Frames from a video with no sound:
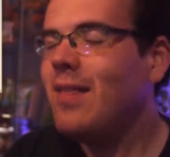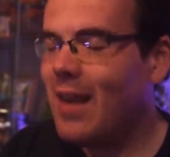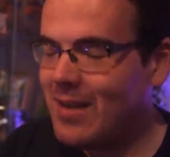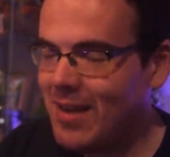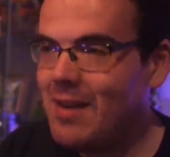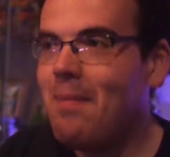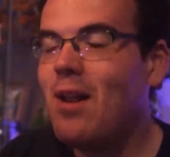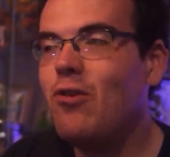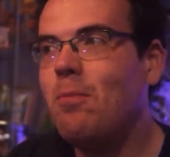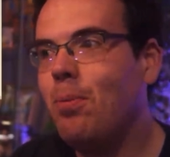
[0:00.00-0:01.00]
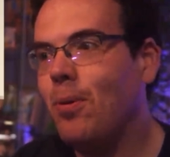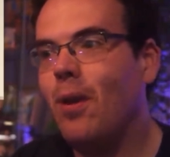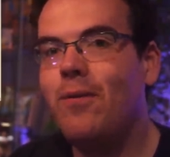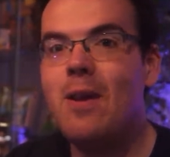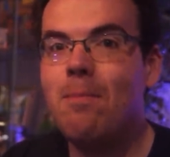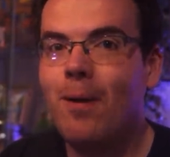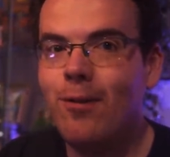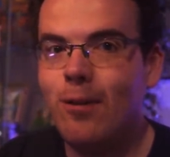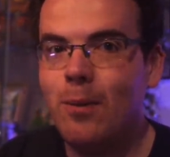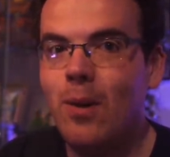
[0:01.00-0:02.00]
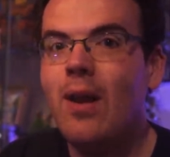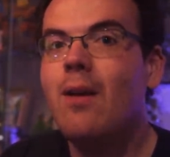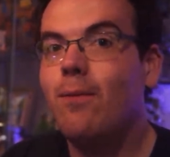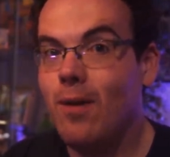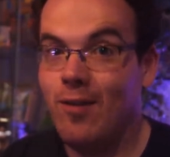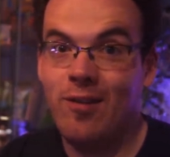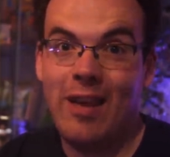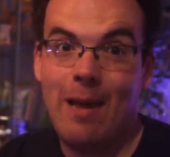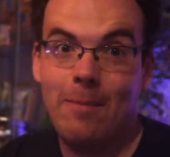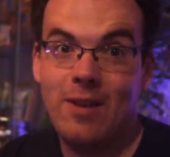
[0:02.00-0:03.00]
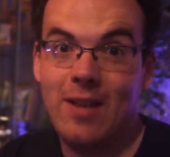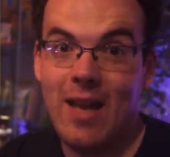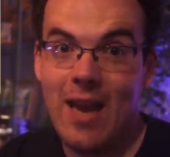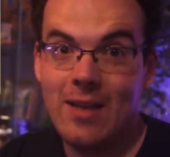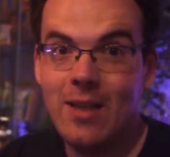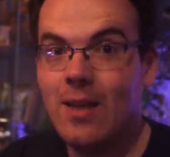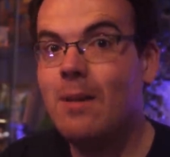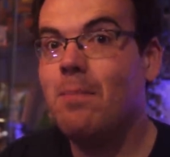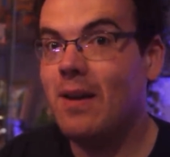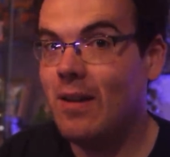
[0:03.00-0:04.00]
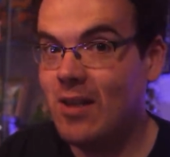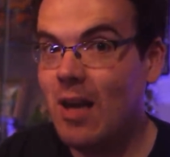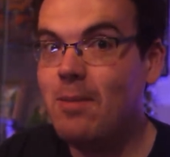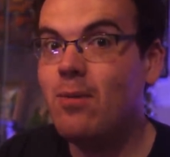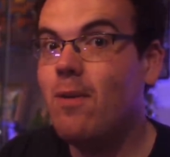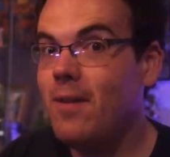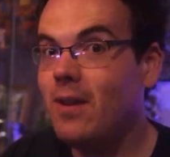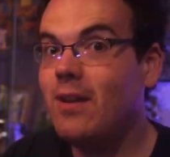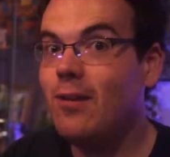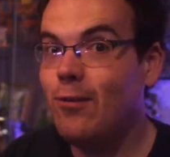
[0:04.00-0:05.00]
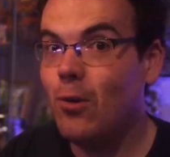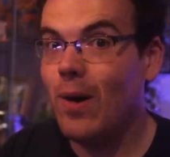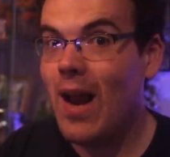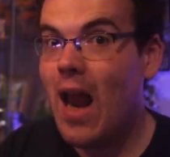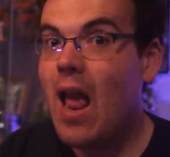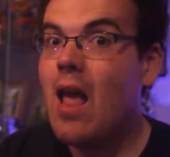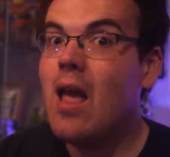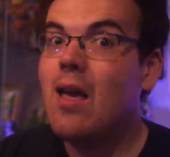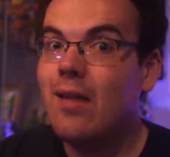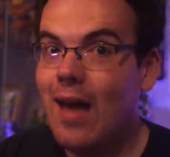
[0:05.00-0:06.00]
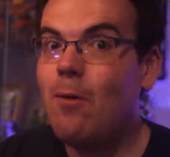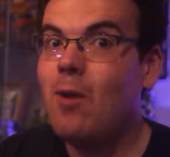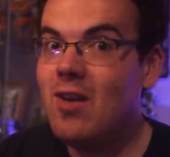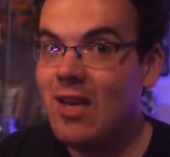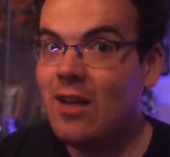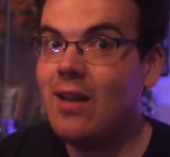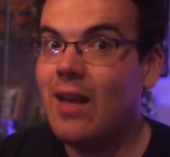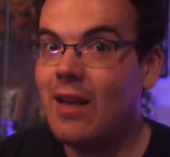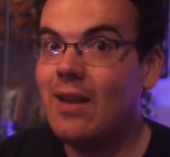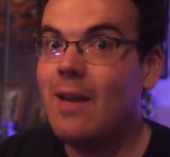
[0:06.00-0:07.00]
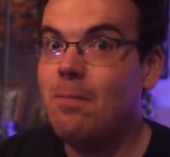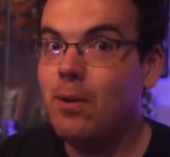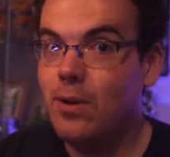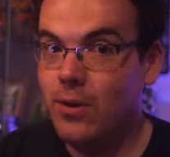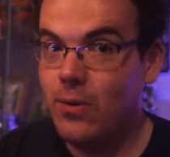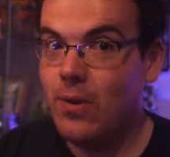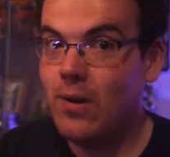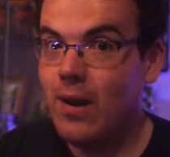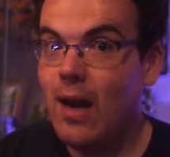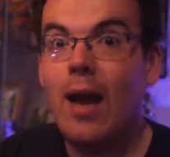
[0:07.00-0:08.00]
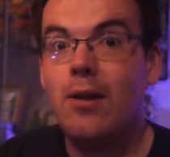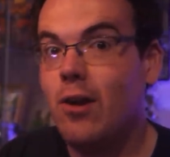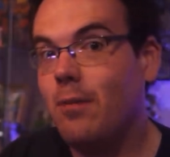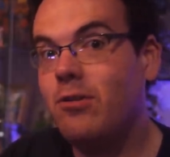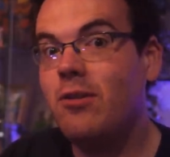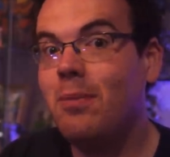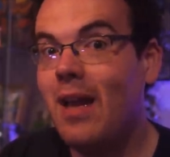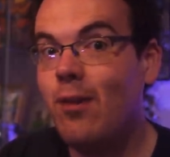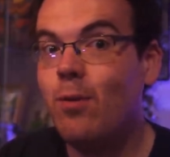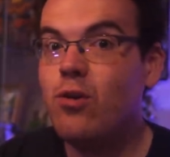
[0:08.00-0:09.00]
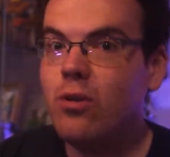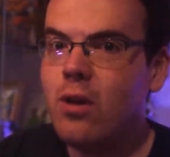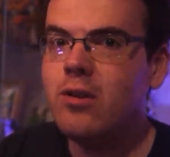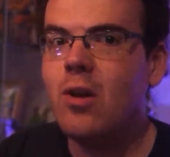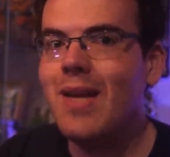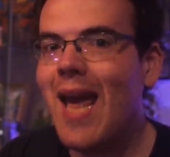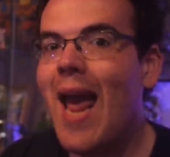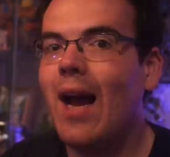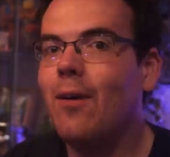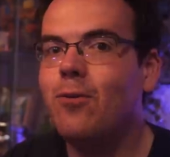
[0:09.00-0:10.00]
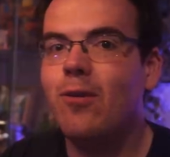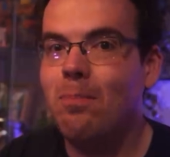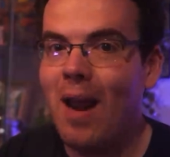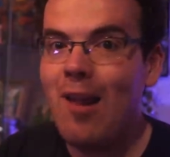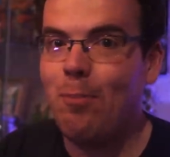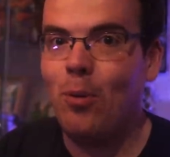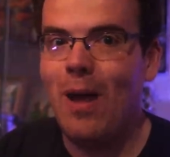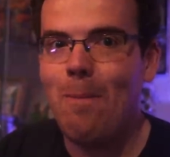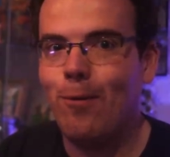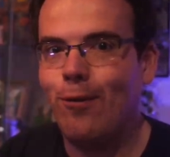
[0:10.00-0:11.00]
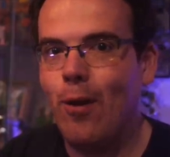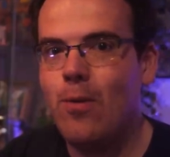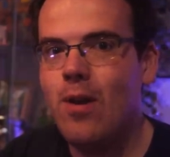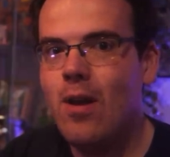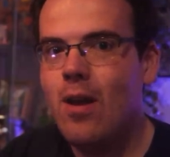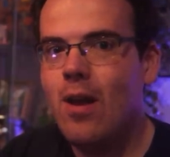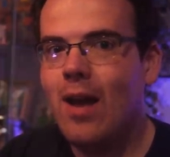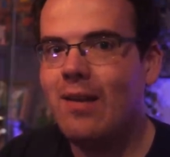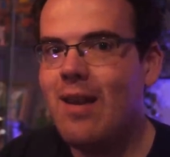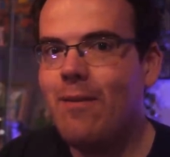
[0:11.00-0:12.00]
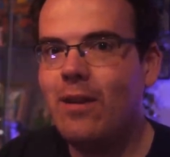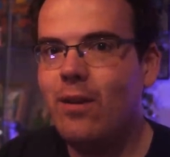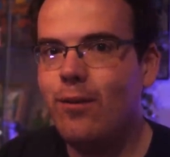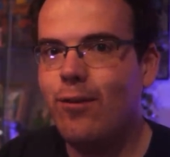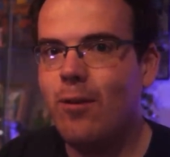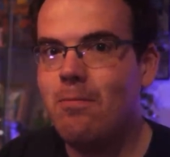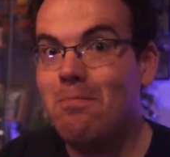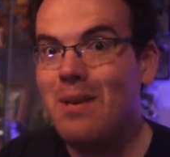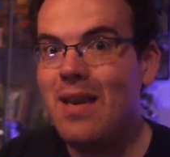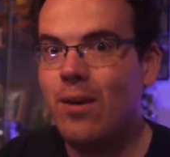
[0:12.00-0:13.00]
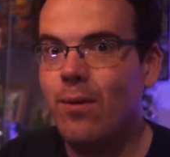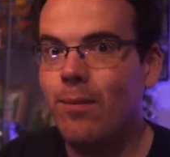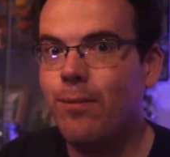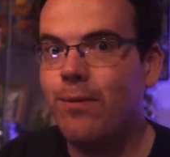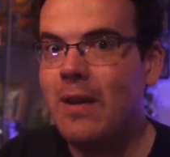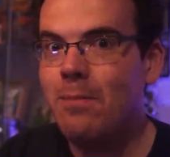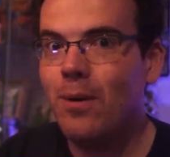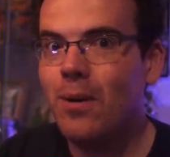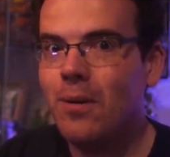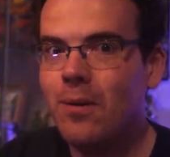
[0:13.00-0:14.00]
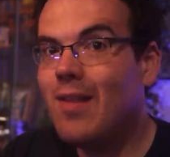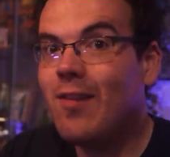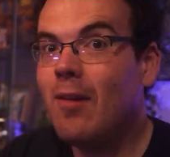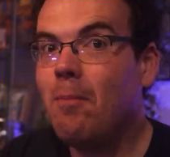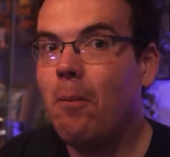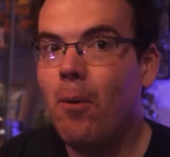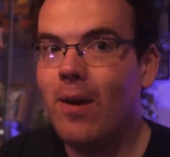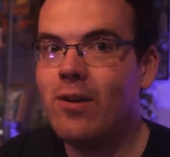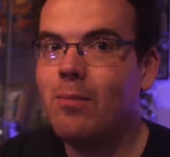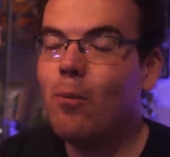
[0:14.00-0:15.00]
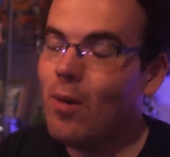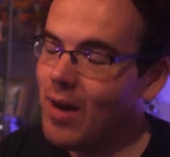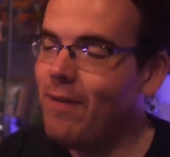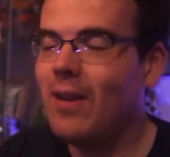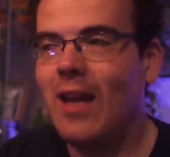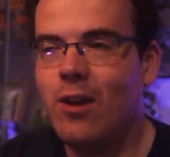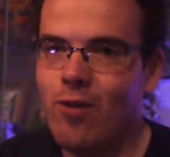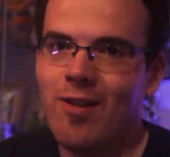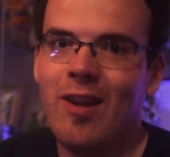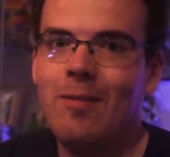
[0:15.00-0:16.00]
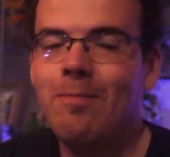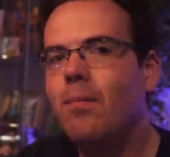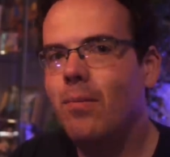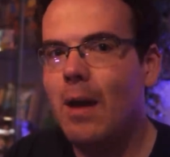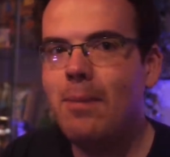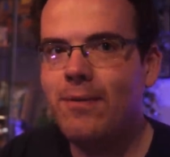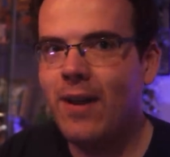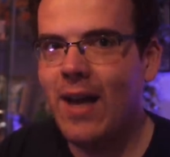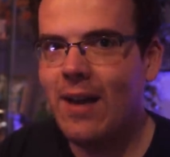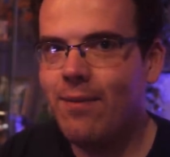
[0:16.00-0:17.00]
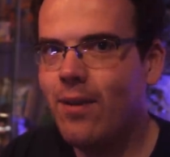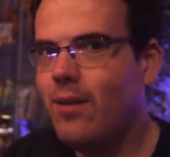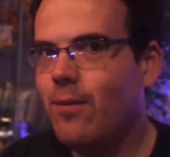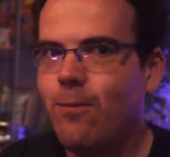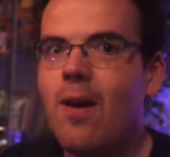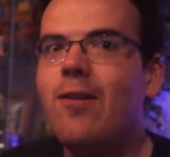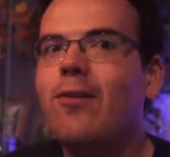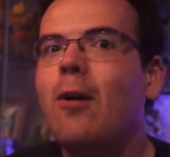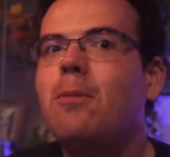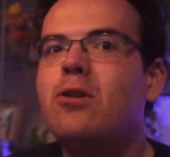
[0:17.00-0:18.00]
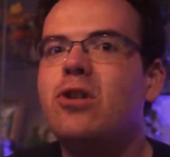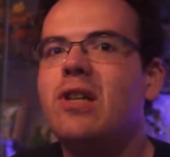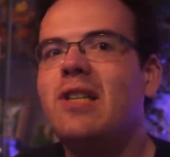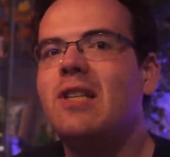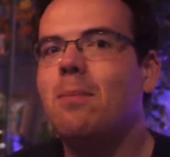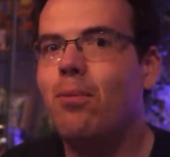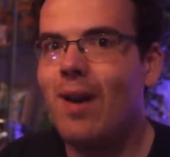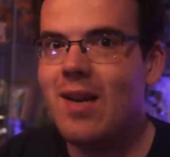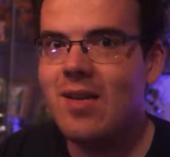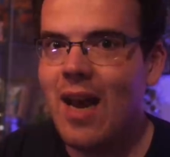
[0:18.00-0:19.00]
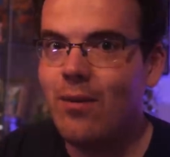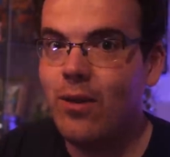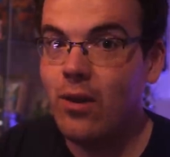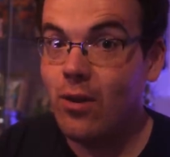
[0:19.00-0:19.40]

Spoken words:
they did manage to pull off the impossible, Frieza's gambit in the end, but at the time of the reveal in the story, that went down like a lead balloon, and Yamcha's place, which looked okay after his baseball episode, had never looked so meager and feeble. It's a simple point, but one I felt like addressing. Number 5. Frieza's opportunity to bring down the